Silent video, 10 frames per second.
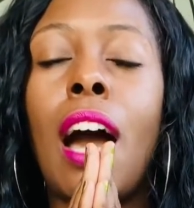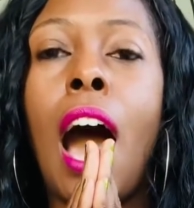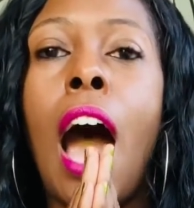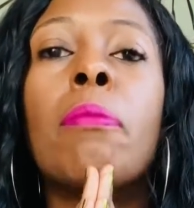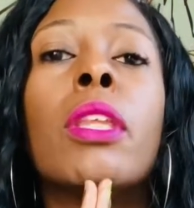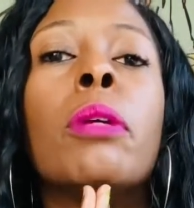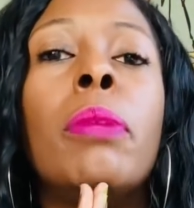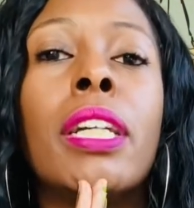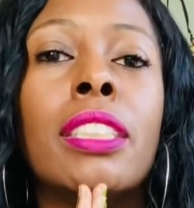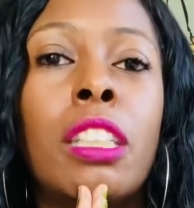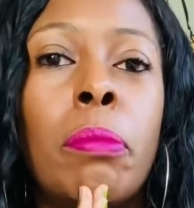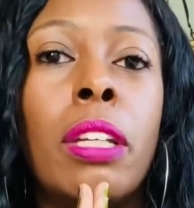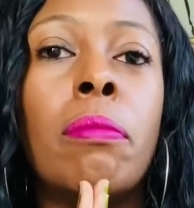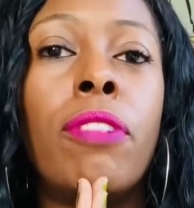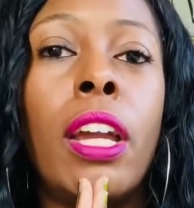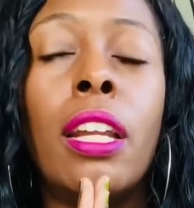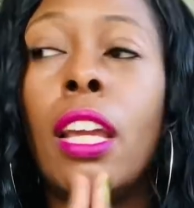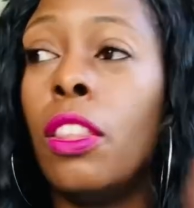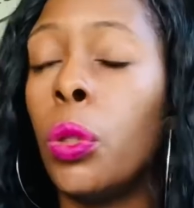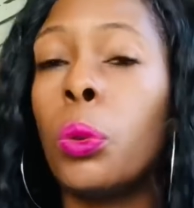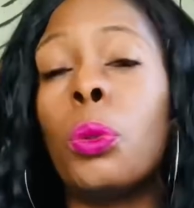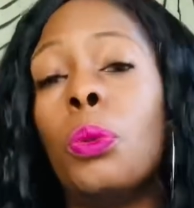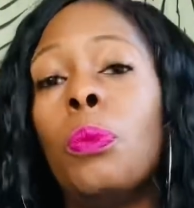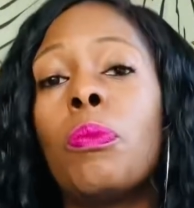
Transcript: I'm the biggest Eminem fan in the crew.